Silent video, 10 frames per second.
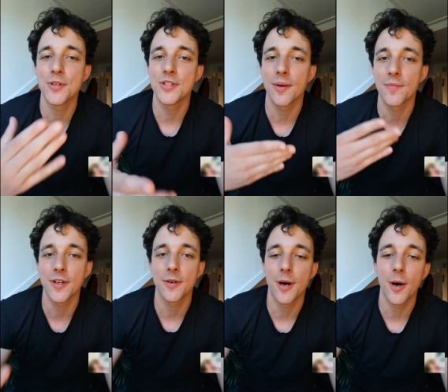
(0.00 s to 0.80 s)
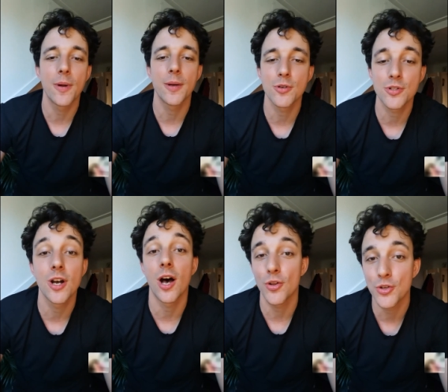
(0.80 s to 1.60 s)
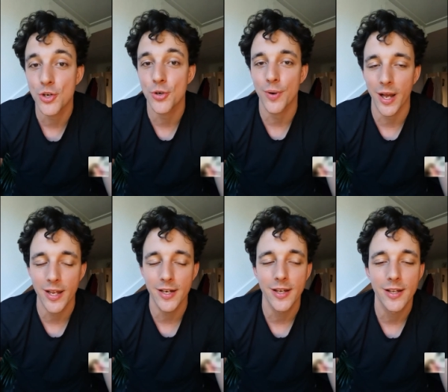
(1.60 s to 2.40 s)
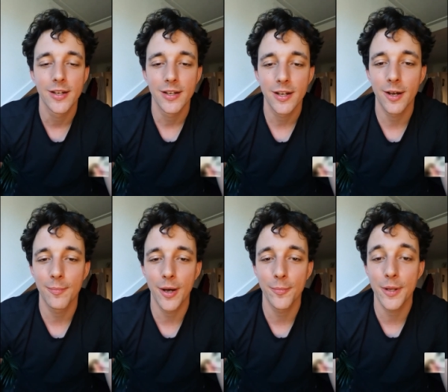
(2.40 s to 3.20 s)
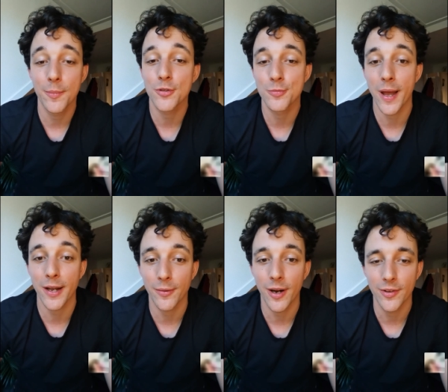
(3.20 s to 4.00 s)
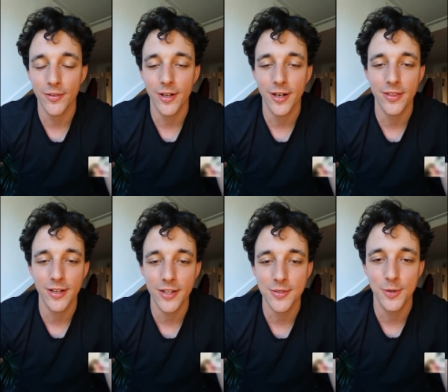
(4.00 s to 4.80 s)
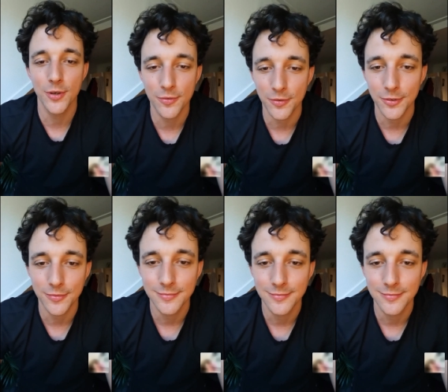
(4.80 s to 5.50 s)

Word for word: me something about people's culture, right? About yes. people's background. And I think that's beautiful.